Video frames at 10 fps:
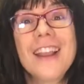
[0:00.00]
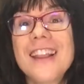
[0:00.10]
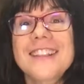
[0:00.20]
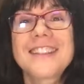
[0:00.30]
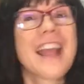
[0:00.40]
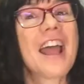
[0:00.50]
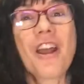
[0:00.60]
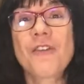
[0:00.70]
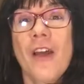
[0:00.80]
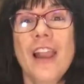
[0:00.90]
Instead
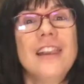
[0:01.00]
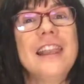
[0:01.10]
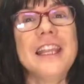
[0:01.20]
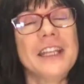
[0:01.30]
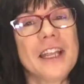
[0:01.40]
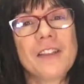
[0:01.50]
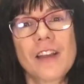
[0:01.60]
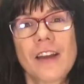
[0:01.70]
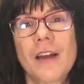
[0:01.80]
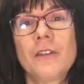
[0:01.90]
of leading
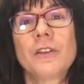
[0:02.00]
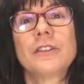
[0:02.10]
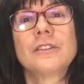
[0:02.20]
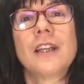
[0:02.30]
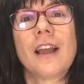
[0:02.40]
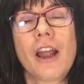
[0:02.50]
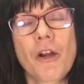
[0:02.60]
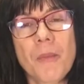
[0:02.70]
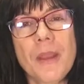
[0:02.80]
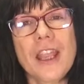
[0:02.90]
the
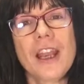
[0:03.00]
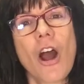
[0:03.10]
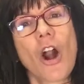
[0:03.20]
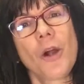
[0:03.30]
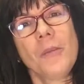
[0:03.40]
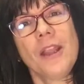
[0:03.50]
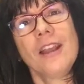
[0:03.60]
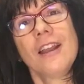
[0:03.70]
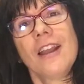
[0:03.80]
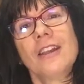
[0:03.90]
Aramean
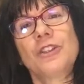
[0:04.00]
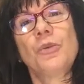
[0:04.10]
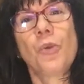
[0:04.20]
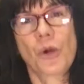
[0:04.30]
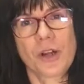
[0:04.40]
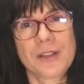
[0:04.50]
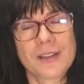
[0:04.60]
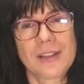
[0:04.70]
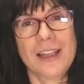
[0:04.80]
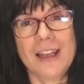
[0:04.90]
army
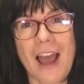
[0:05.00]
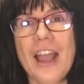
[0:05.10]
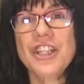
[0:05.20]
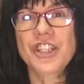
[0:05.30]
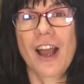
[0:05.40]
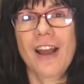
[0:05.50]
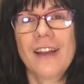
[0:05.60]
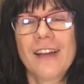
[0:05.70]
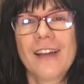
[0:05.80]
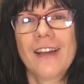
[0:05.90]
towards Elisha,